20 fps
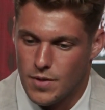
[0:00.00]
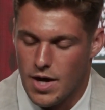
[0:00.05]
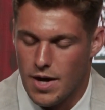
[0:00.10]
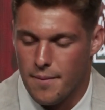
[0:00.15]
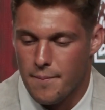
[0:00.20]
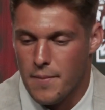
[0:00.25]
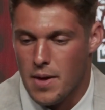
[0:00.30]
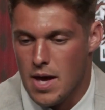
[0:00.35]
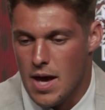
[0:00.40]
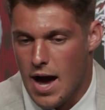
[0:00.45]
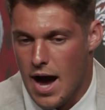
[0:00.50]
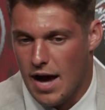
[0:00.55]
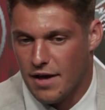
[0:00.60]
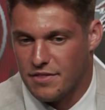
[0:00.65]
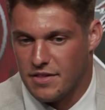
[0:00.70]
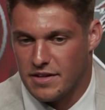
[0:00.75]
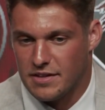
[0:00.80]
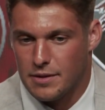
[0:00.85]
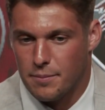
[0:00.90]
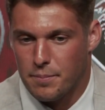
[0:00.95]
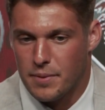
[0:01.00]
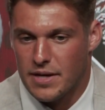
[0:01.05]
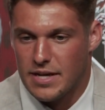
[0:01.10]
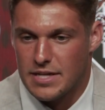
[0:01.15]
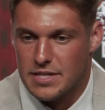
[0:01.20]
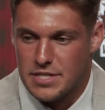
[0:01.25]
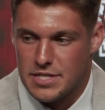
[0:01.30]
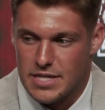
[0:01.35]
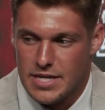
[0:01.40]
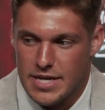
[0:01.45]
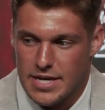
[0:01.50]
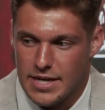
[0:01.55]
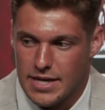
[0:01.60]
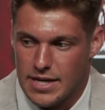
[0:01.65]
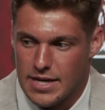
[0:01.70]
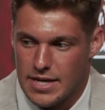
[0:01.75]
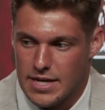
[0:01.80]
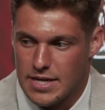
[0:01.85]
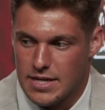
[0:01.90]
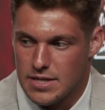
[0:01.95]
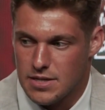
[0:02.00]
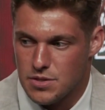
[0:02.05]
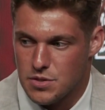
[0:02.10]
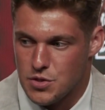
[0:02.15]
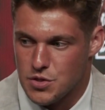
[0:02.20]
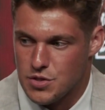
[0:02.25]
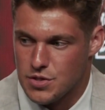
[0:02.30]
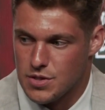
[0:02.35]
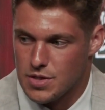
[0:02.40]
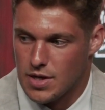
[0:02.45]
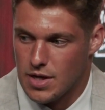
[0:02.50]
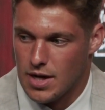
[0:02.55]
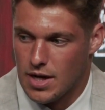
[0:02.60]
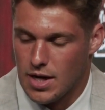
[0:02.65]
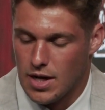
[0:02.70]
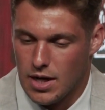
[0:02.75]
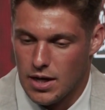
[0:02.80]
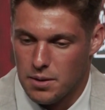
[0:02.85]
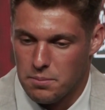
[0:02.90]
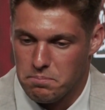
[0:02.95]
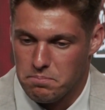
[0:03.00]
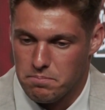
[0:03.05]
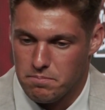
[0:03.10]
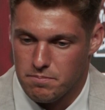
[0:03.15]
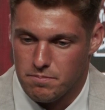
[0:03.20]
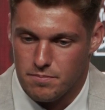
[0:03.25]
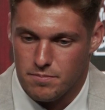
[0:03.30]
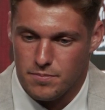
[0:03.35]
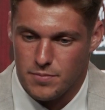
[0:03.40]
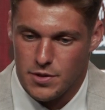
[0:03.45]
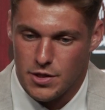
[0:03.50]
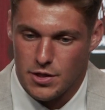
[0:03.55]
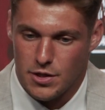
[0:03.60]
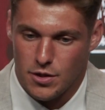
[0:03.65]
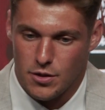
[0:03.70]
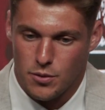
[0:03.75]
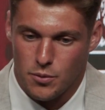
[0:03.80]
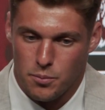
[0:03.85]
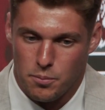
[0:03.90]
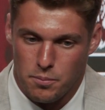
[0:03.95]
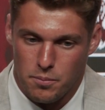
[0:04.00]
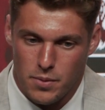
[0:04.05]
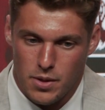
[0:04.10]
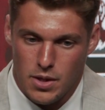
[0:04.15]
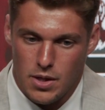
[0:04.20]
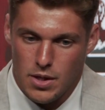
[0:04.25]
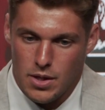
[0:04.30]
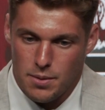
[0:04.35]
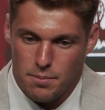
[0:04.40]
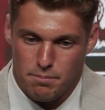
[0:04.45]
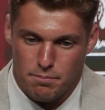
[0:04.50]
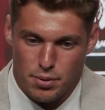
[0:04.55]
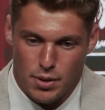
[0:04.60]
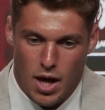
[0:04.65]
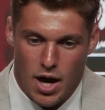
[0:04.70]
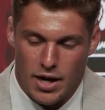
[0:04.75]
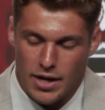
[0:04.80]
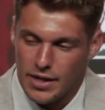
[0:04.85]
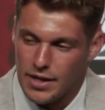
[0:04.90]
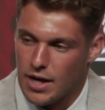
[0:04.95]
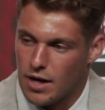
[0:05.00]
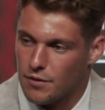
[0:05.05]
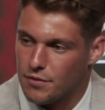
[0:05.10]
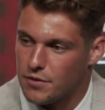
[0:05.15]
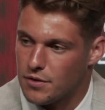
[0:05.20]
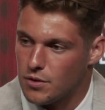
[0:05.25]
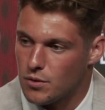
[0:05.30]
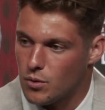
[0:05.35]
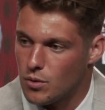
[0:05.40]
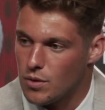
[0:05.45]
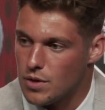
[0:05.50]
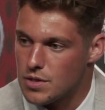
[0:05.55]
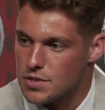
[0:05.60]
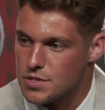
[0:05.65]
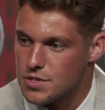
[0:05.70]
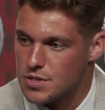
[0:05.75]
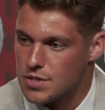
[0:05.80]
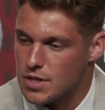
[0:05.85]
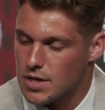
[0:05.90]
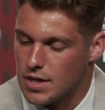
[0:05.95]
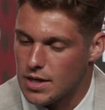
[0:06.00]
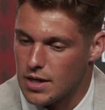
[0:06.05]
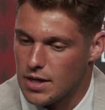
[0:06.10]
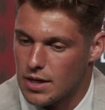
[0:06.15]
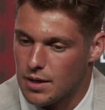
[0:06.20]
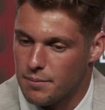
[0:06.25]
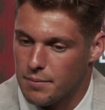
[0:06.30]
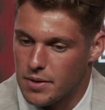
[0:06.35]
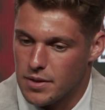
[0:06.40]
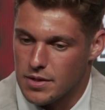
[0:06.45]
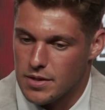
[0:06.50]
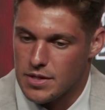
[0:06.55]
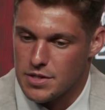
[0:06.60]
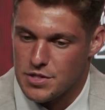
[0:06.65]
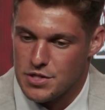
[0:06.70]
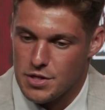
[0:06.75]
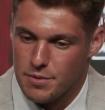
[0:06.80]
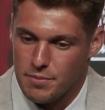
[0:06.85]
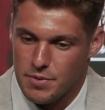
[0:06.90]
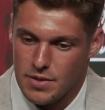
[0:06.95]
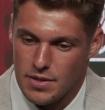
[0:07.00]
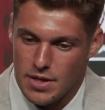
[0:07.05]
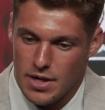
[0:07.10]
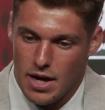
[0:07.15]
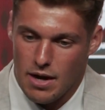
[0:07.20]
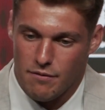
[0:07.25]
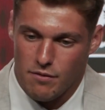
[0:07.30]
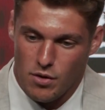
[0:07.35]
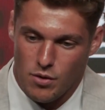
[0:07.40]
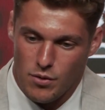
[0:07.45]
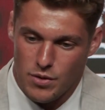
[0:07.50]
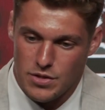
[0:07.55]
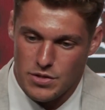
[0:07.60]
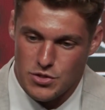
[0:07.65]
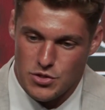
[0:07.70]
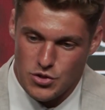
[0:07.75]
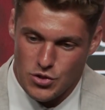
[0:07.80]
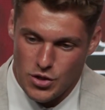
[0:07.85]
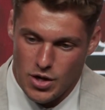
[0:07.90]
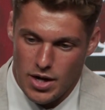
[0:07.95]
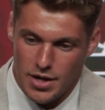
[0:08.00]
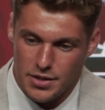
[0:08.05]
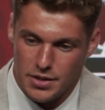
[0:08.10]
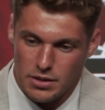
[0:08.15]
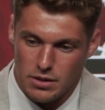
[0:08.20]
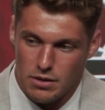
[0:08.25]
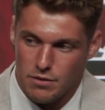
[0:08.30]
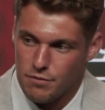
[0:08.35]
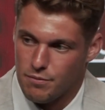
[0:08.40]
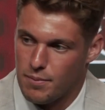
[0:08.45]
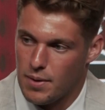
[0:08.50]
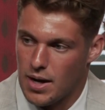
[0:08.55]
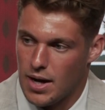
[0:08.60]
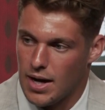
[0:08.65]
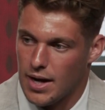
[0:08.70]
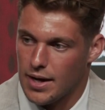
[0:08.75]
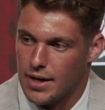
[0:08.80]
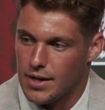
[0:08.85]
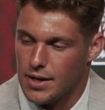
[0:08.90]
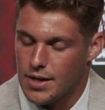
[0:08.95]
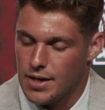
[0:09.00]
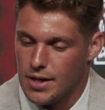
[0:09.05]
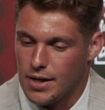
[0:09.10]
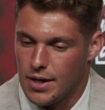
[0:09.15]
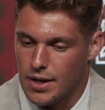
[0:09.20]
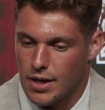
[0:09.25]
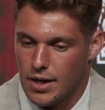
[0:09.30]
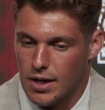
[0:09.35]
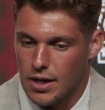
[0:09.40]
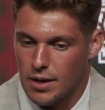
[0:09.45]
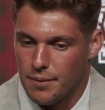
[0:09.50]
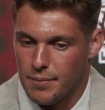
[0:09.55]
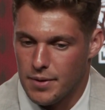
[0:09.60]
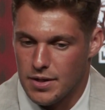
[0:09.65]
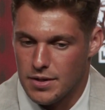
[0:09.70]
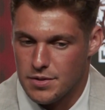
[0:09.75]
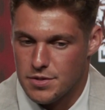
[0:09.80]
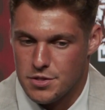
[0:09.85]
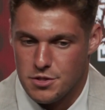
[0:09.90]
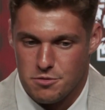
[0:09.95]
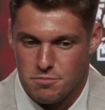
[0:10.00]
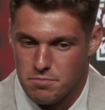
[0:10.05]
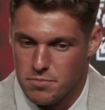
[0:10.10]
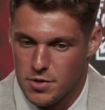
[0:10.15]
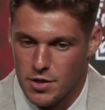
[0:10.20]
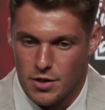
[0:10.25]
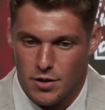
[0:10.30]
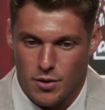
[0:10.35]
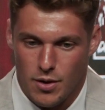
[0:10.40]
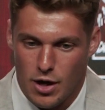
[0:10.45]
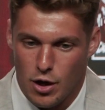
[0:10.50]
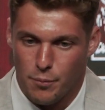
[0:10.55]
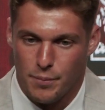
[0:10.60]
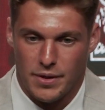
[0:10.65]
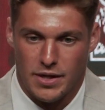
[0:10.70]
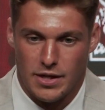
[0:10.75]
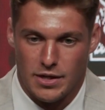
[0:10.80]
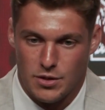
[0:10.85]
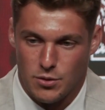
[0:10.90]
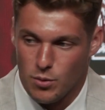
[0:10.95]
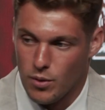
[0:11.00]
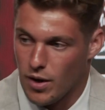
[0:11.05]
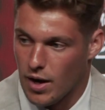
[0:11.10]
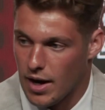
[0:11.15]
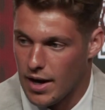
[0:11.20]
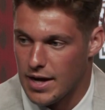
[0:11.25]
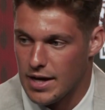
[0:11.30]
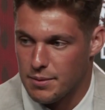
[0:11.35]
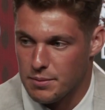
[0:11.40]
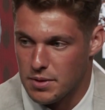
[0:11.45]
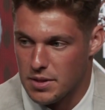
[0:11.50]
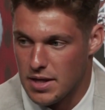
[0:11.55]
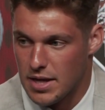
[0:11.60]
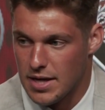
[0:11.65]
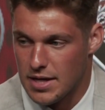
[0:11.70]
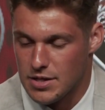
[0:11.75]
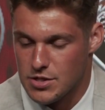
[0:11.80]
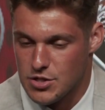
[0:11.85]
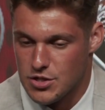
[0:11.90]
Yeah. I think the biggest thing is, blocking out the noise is something that I've always tried to live by. And it's, helped me get to where I am today.